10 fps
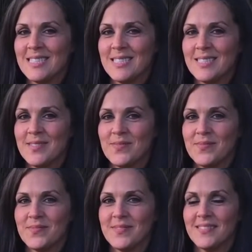
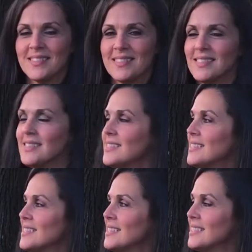
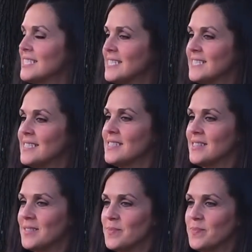
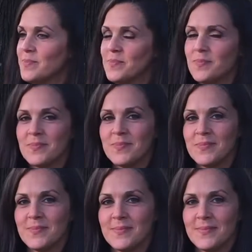
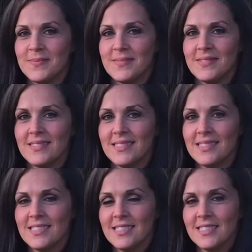
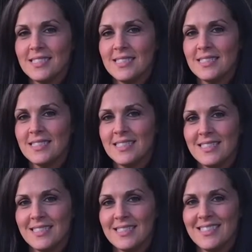
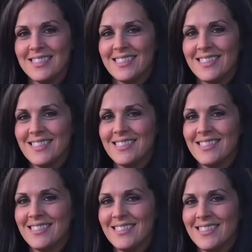
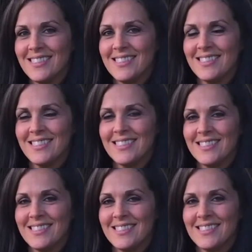
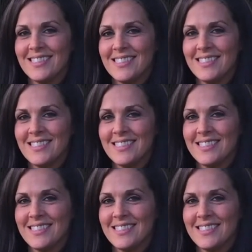(silent)